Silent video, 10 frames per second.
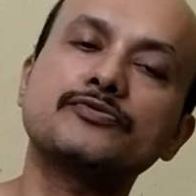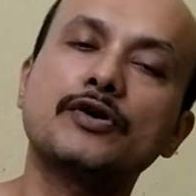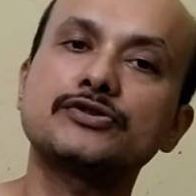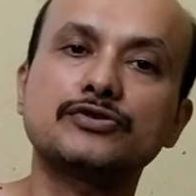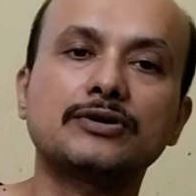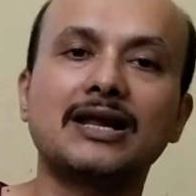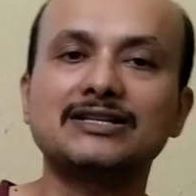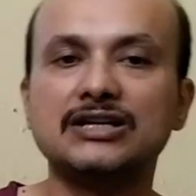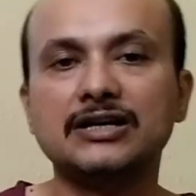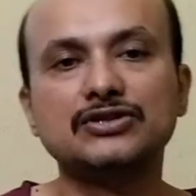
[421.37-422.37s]
raindrops were
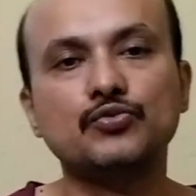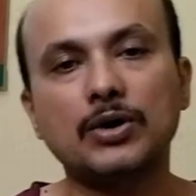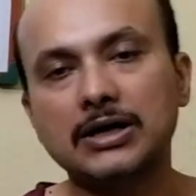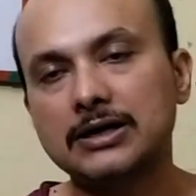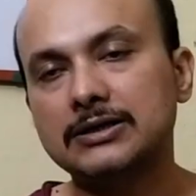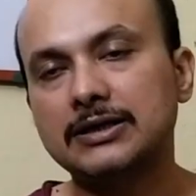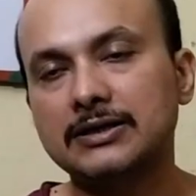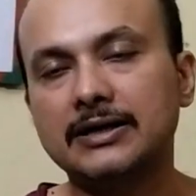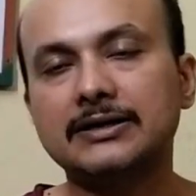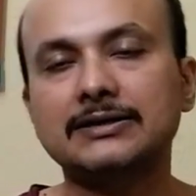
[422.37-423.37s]
also clashing against one
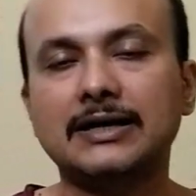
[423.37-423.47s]
another,